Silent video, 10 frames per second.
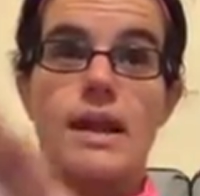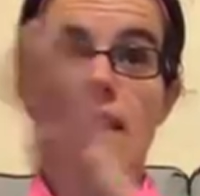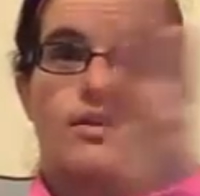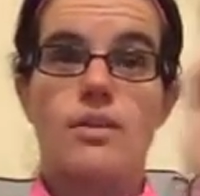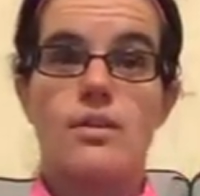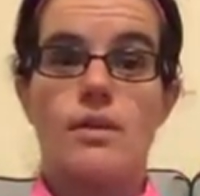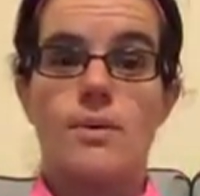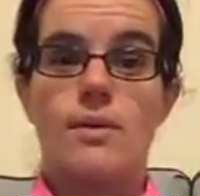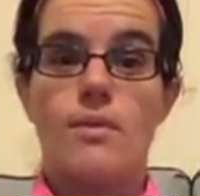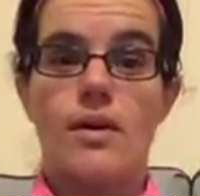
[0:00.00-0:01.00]
calendar on
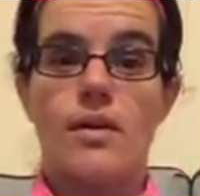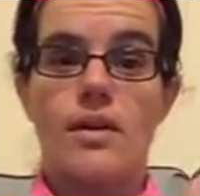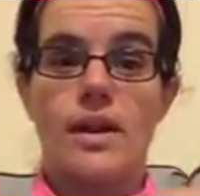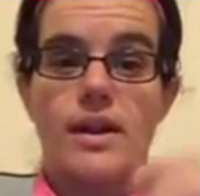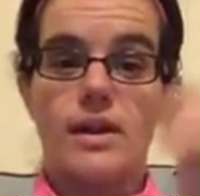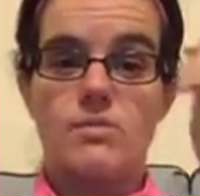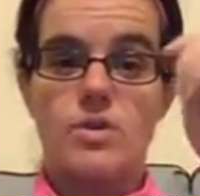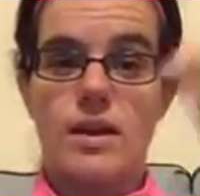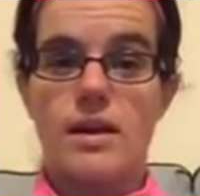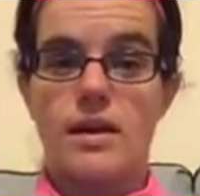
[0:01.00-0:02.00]
my wall and keep
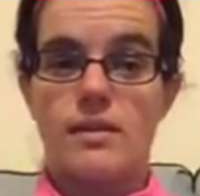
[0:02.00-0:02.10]
track